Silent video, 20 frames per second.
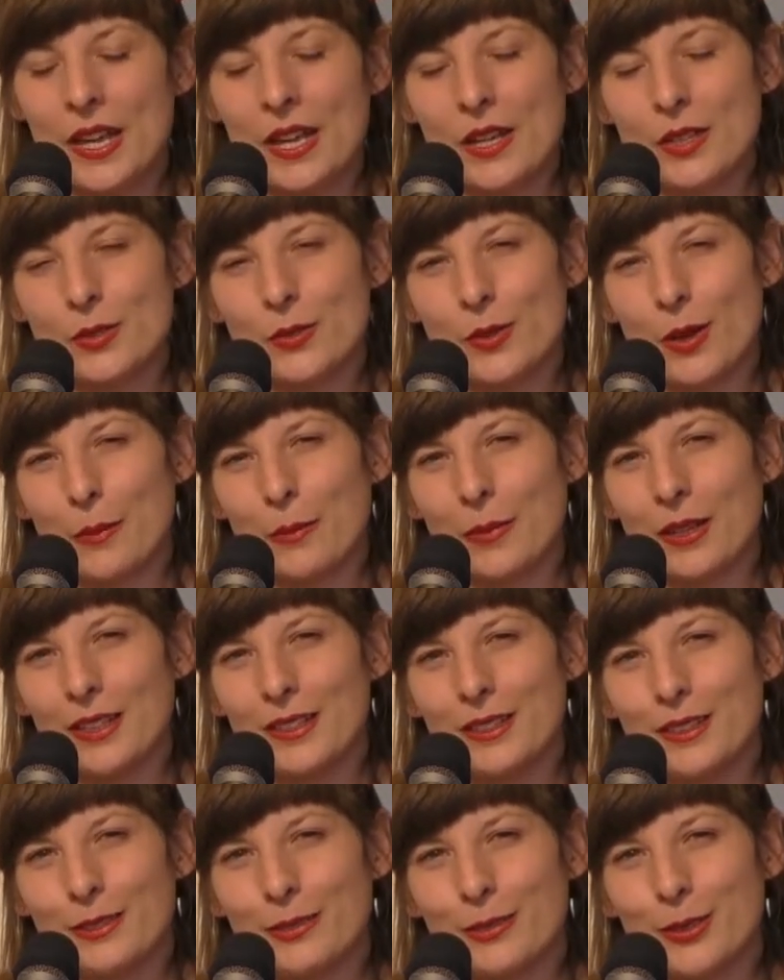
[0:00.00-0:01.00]
So I'm
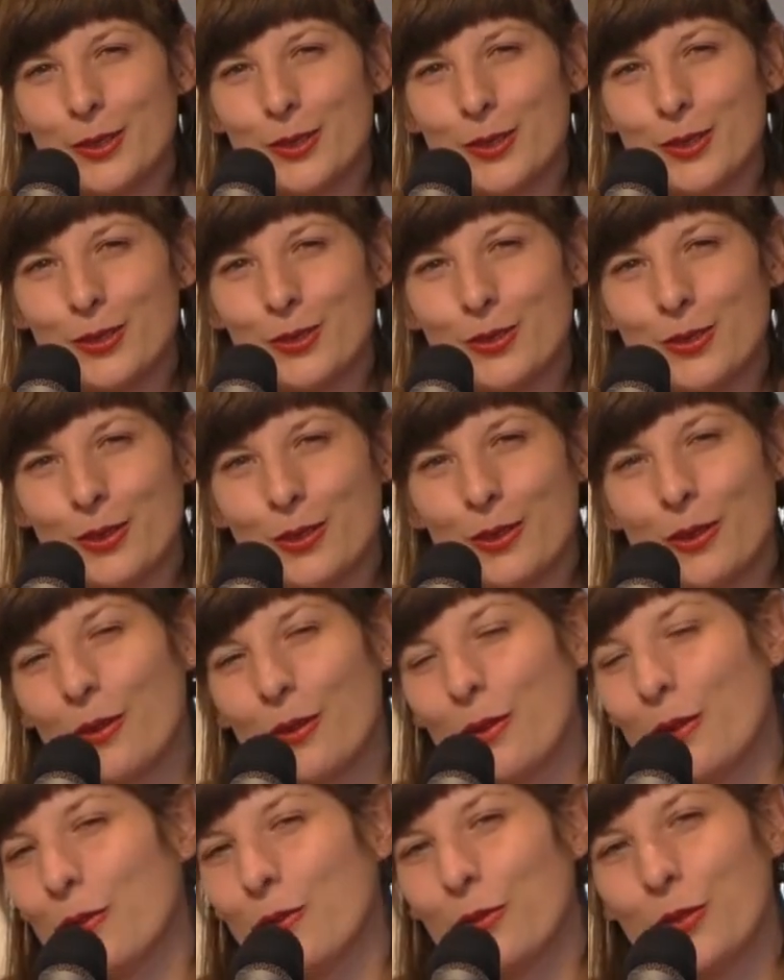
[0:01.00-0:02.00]
making these videos
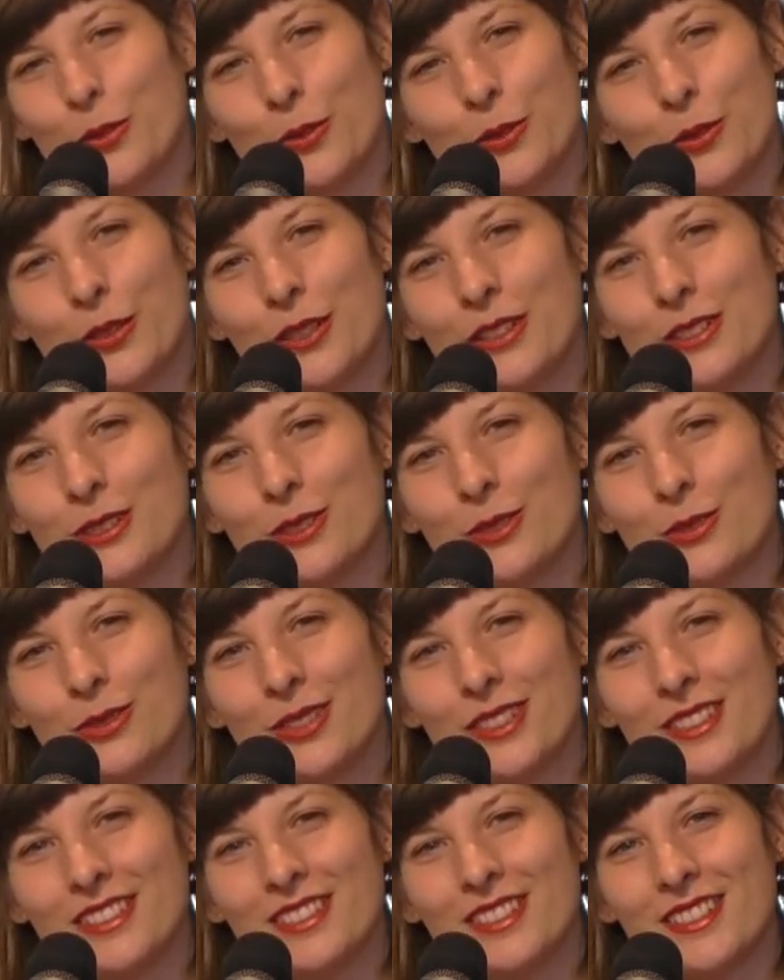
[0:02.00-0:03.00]
for
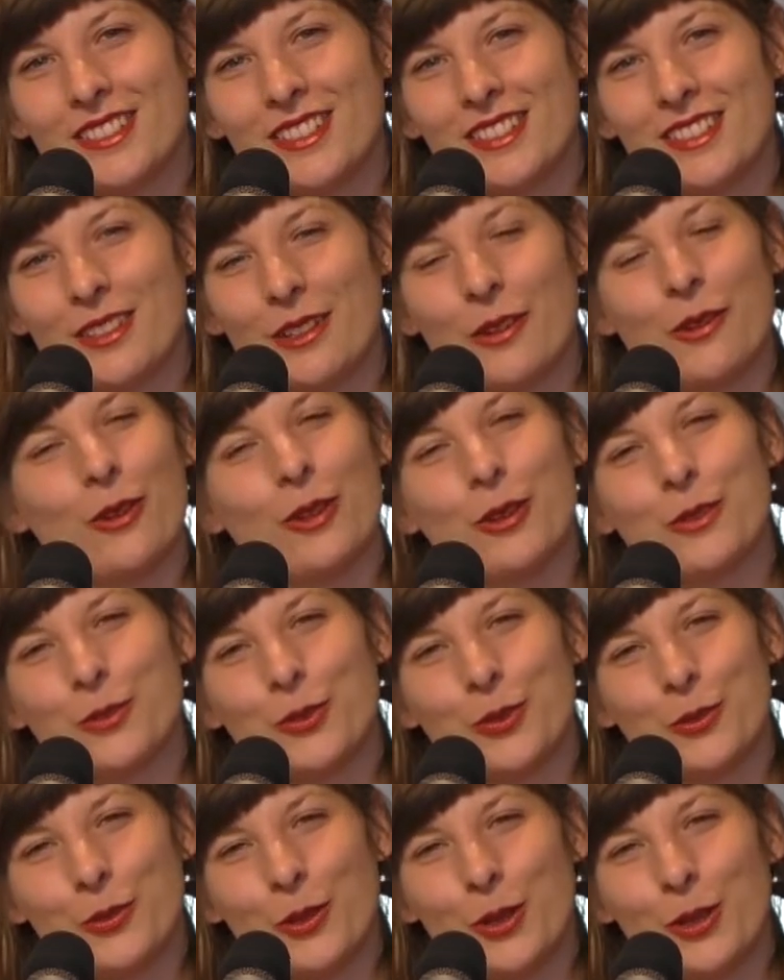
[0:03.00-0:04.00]
students all over
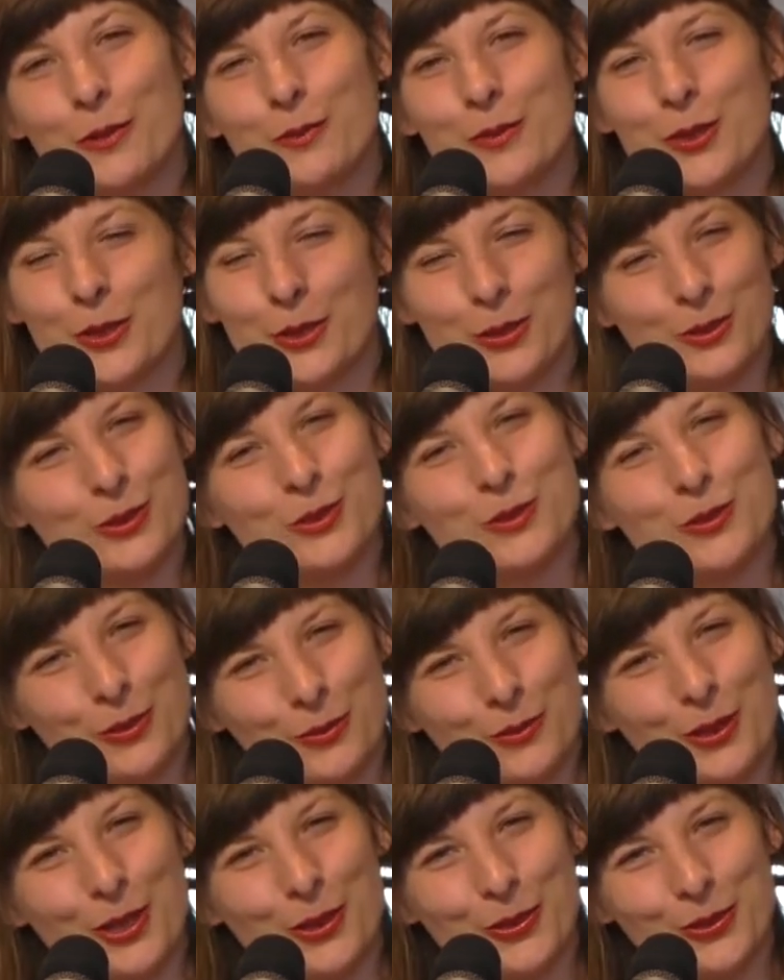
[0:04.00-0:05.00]
the world, but also for
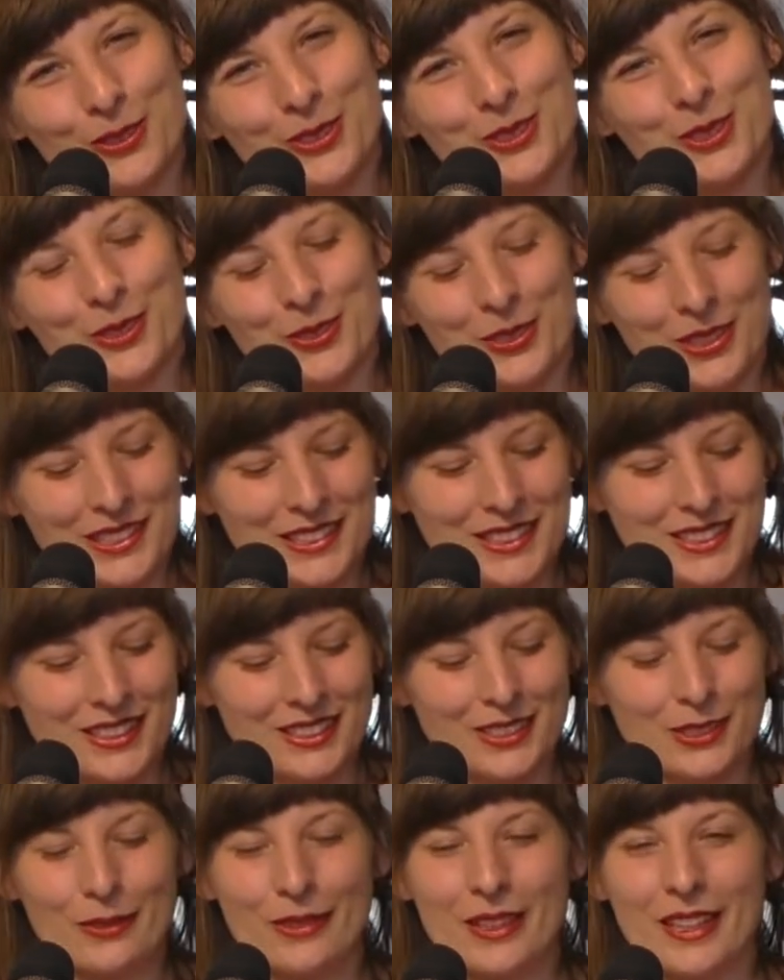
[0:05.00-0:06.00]
my own students,
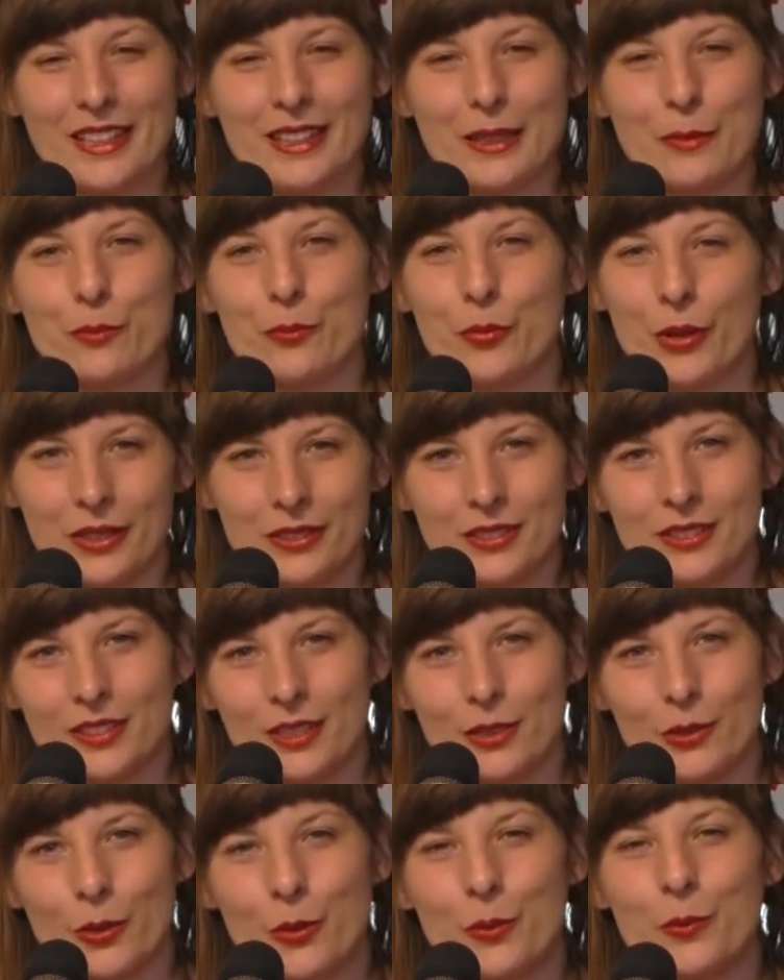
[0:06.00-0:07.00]
so they can practice
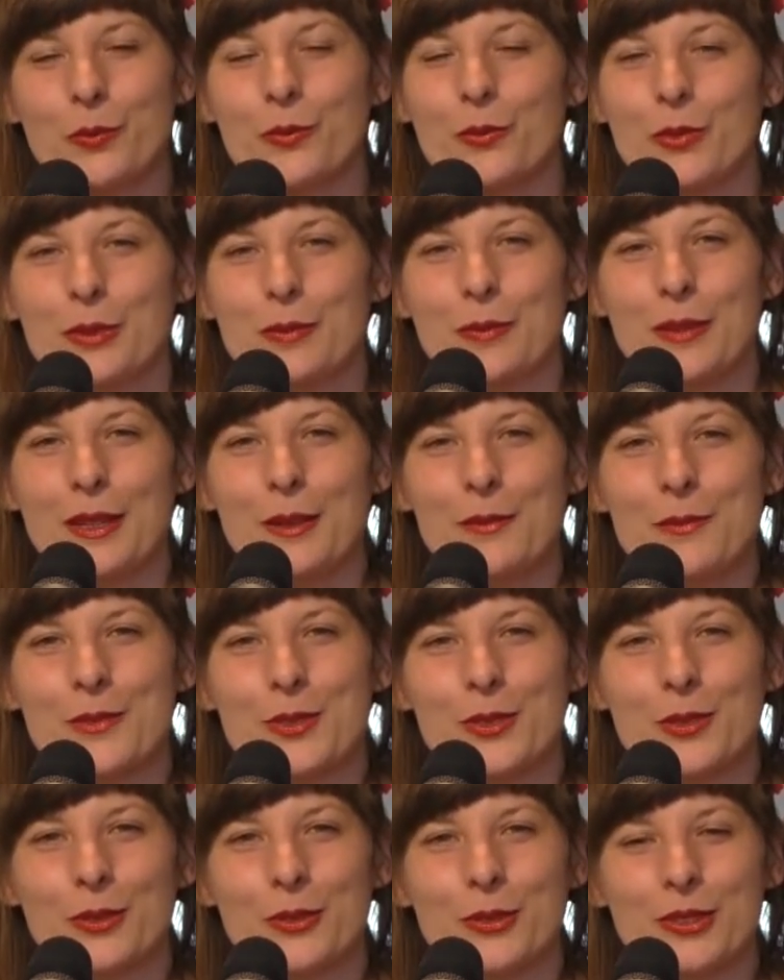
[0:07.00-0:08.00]
at home with me.
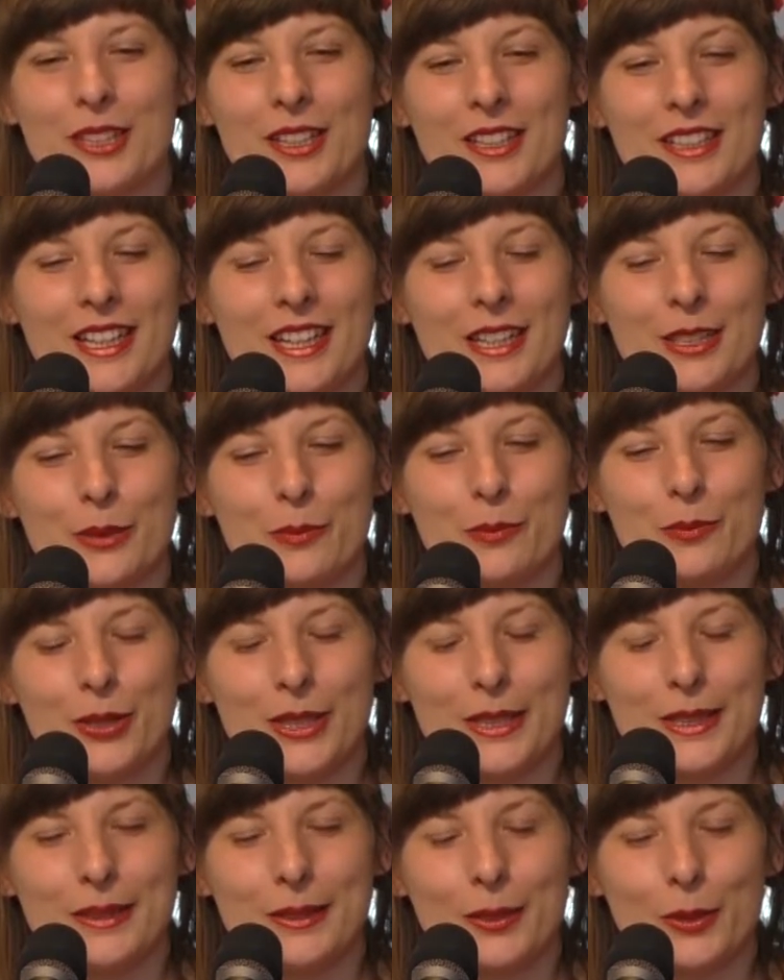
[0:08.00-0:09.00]
So they kind of
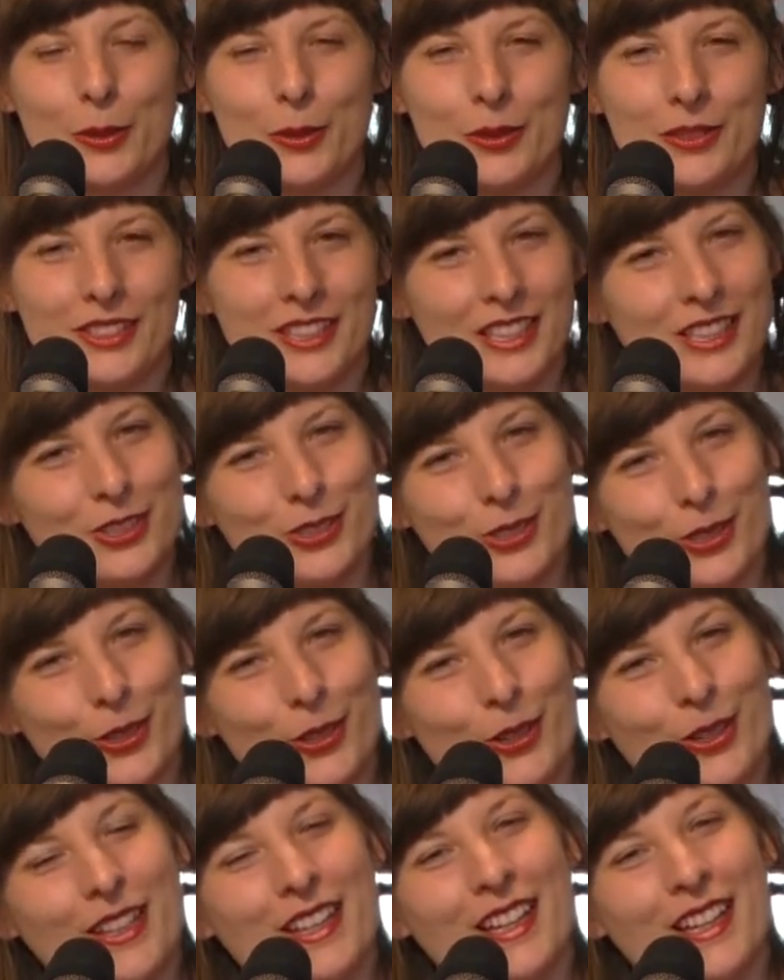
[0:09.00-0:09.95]
bring their teacher